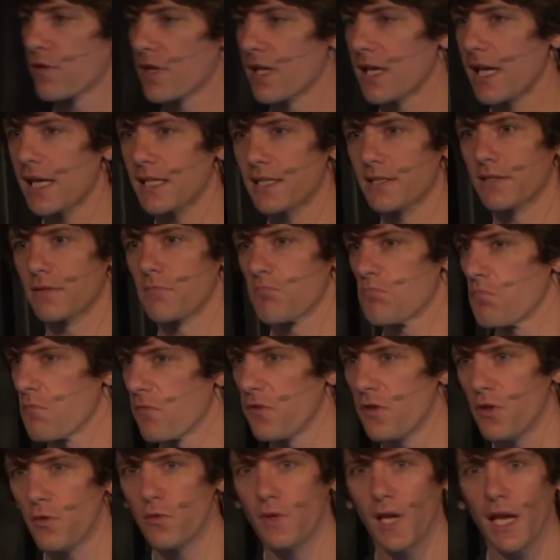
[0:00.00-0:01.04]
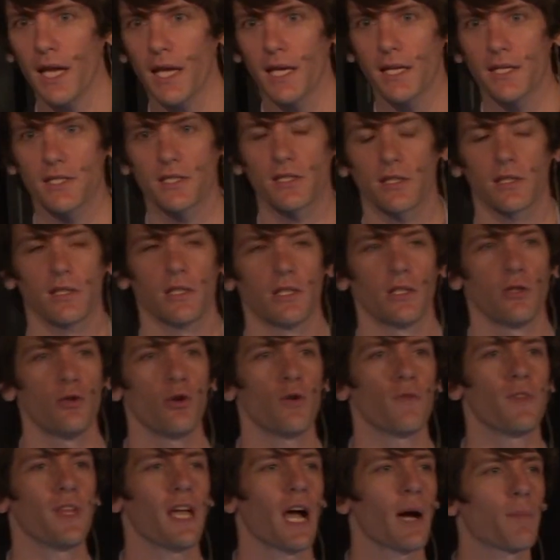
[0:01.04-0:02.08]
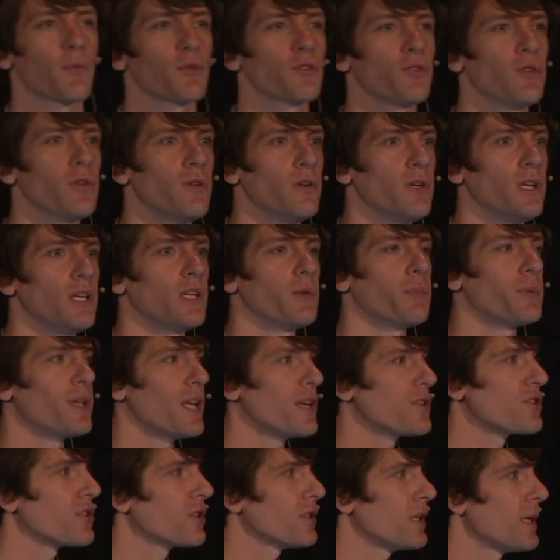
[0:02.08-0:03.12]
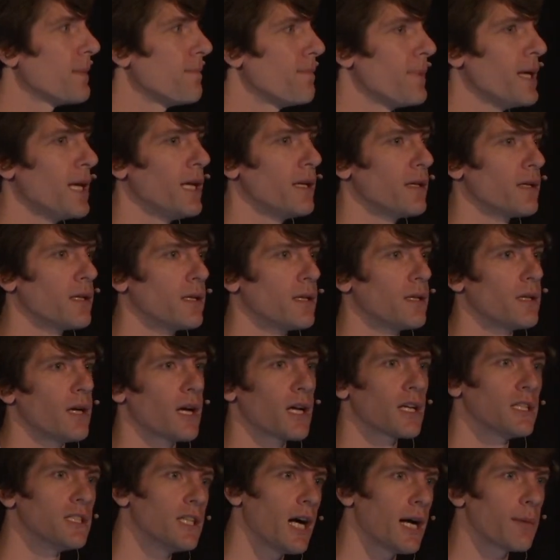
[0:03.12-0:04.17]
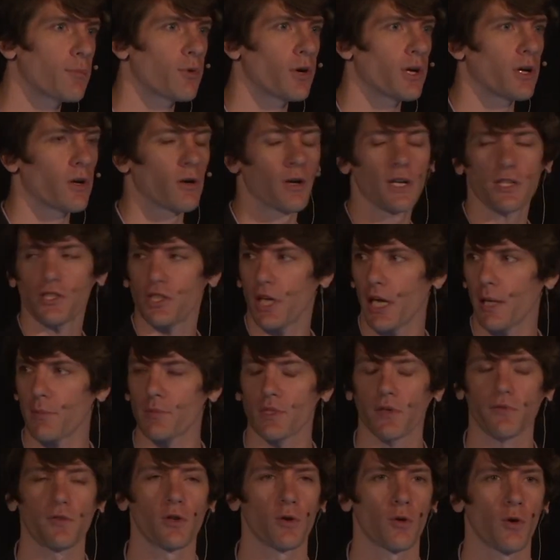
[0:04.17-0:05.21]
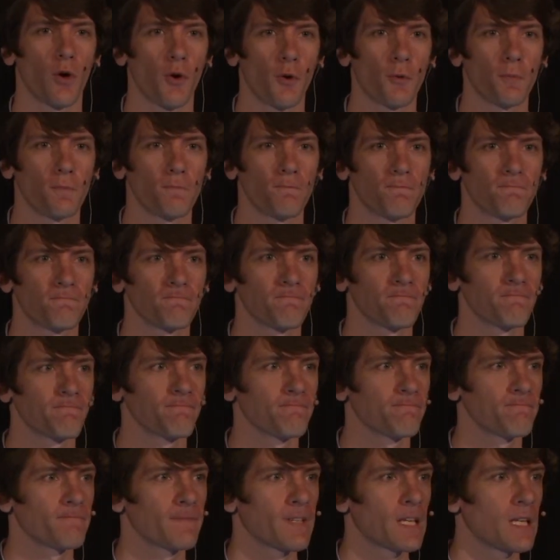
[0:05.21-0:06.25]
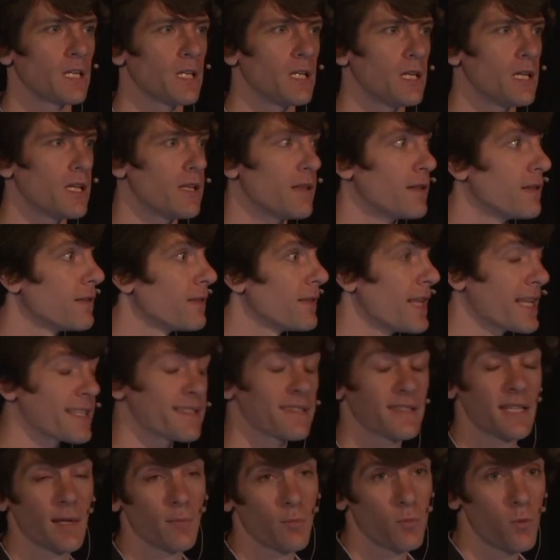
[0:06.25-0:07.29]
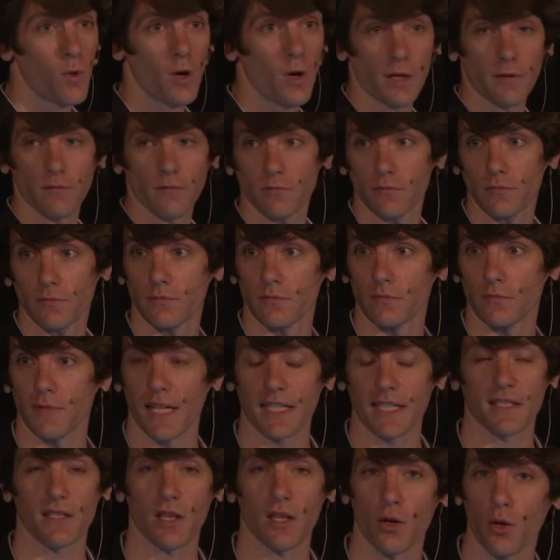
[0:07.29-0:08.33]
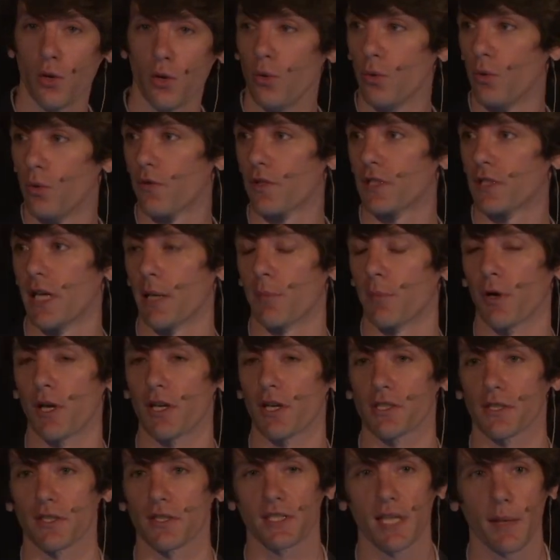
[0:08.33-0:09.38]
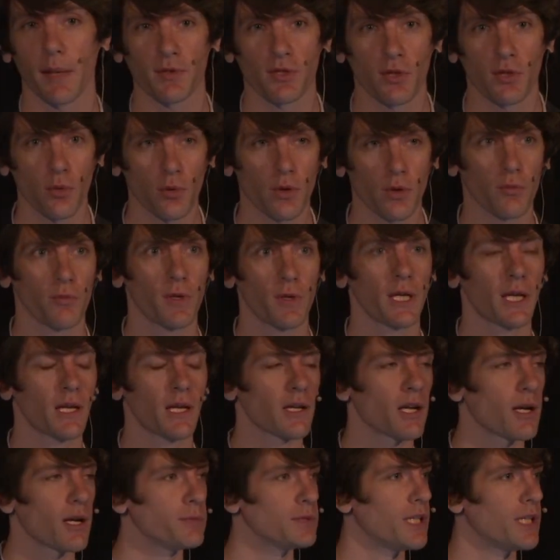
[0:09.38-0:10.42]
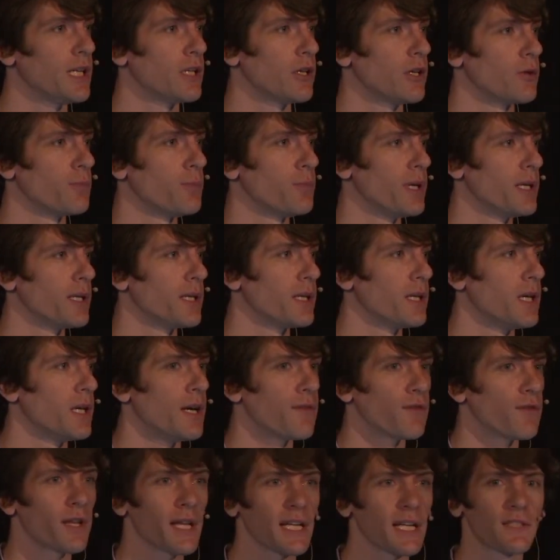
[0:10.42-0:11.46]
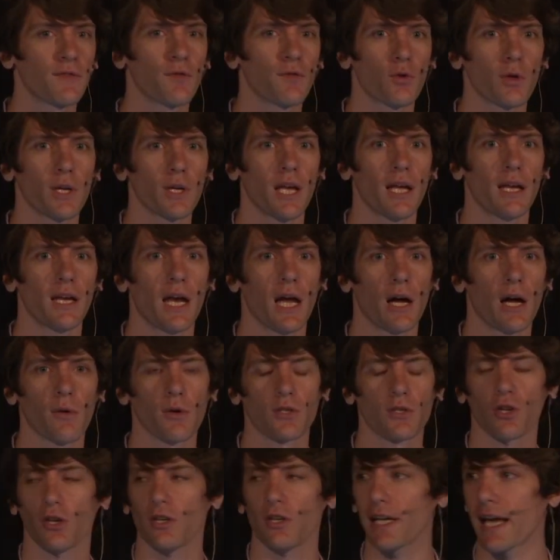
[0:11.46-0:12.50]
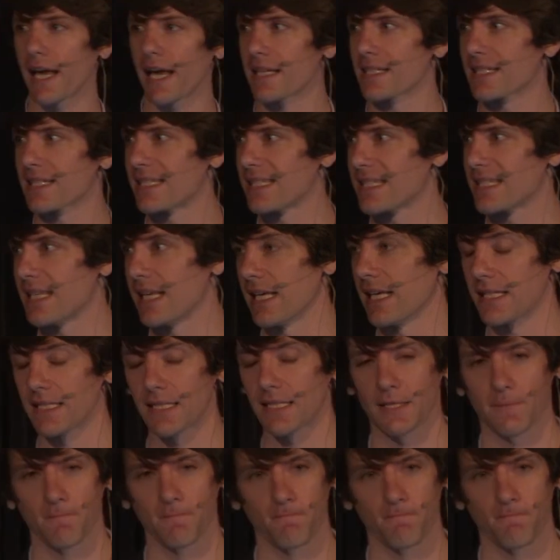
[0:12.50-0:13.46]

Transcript: next few days, you have the opportunity to potentially meet a collaborator, a James of your own. That's step one. That's the who of collaboration. Steps 2 and 3 can come later, but for the next 48 hours, all I ask is this: